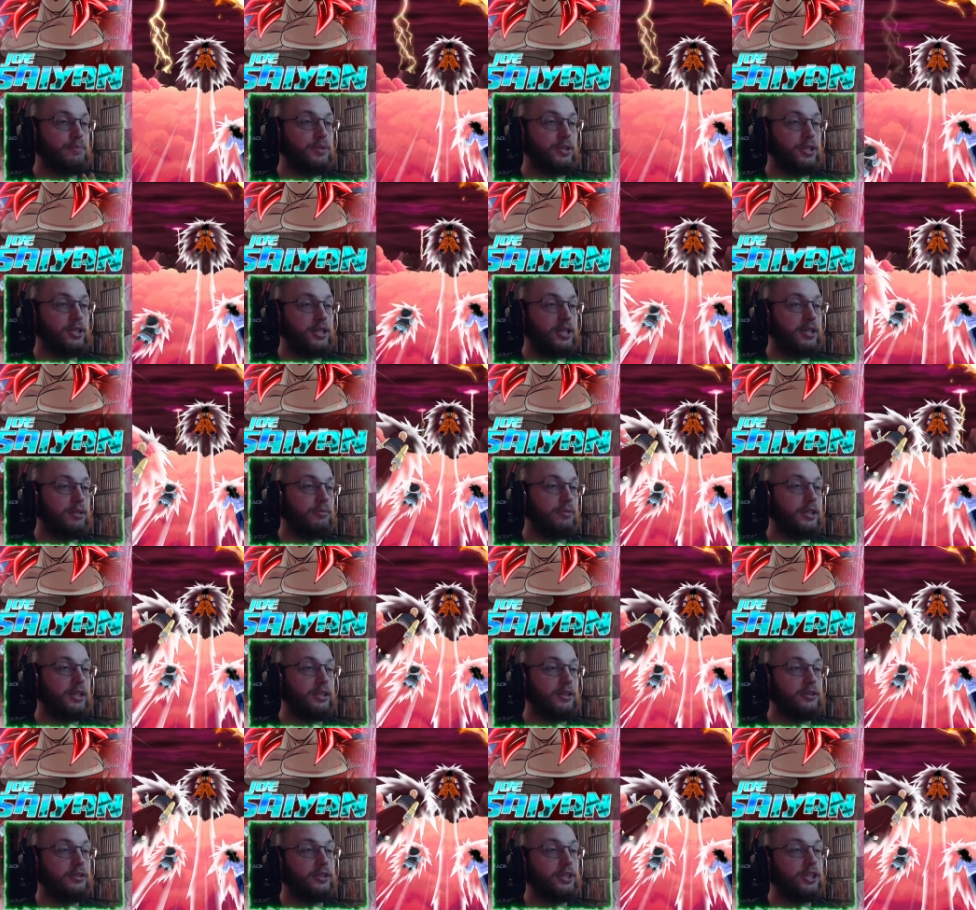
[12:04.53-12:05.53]
push it
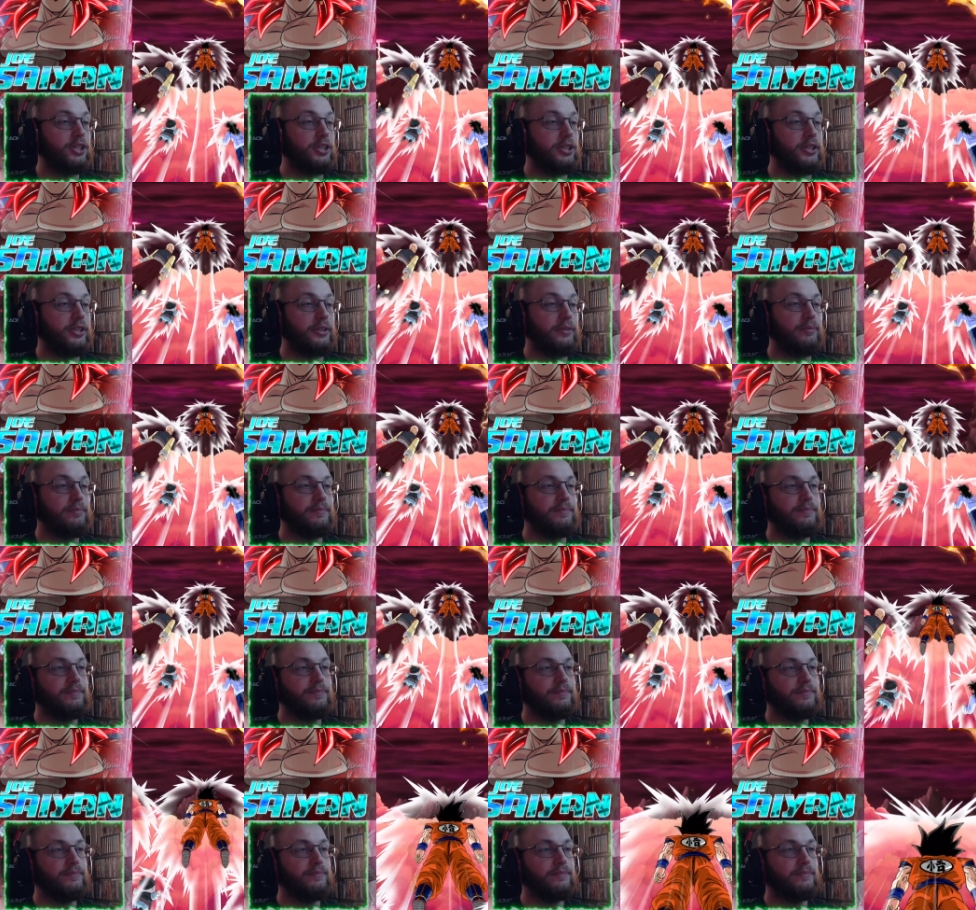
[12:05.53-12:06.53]
real good.
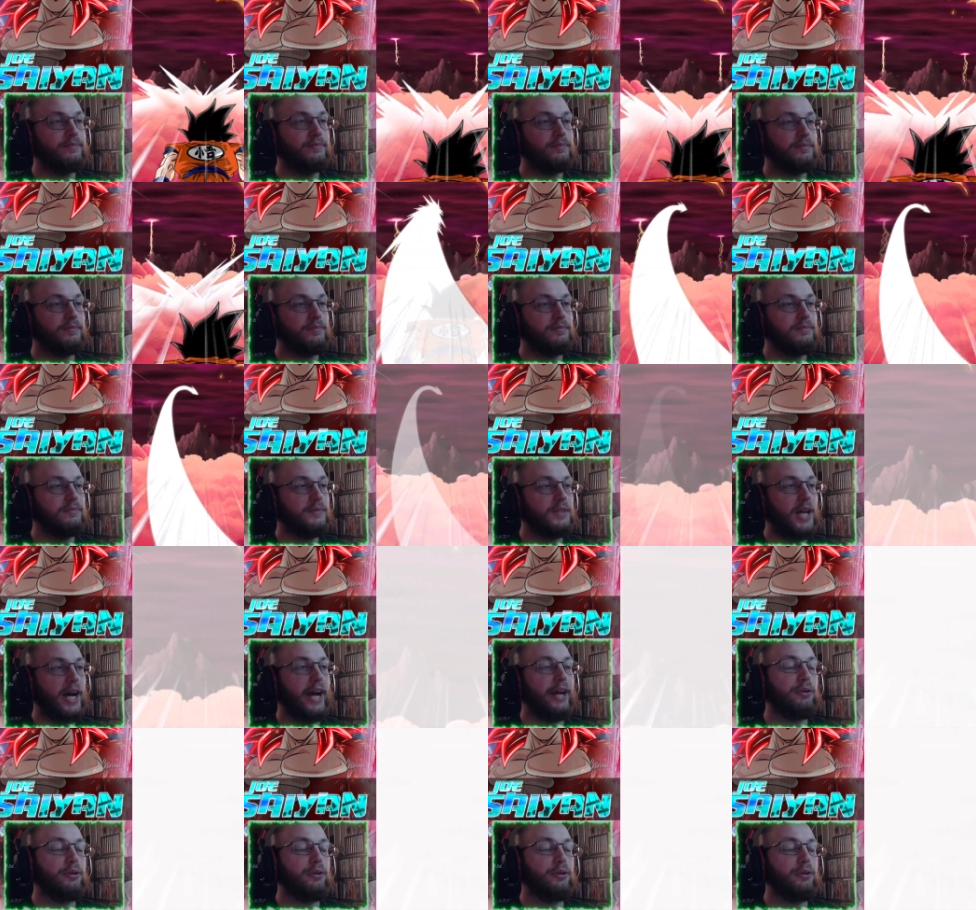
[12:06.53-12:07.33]
I